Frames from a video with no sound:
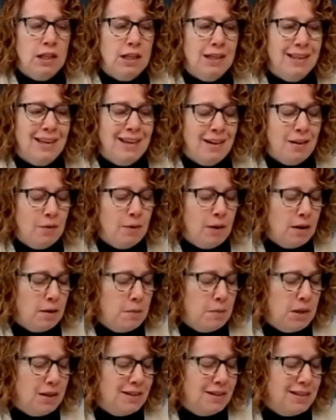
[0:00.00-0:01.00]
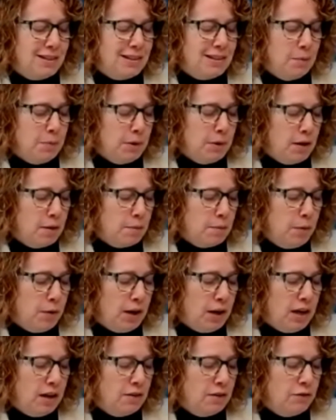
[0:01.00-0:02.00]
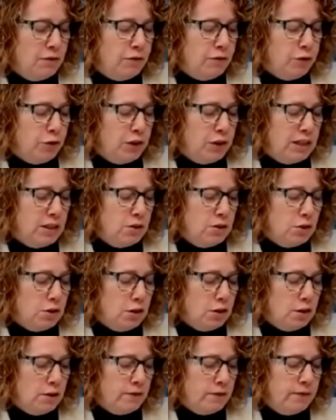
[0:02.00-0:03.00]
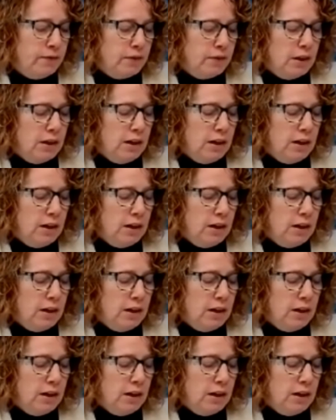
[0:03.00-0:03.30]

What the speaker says: Again, I recommend the Ziploc brand freezer.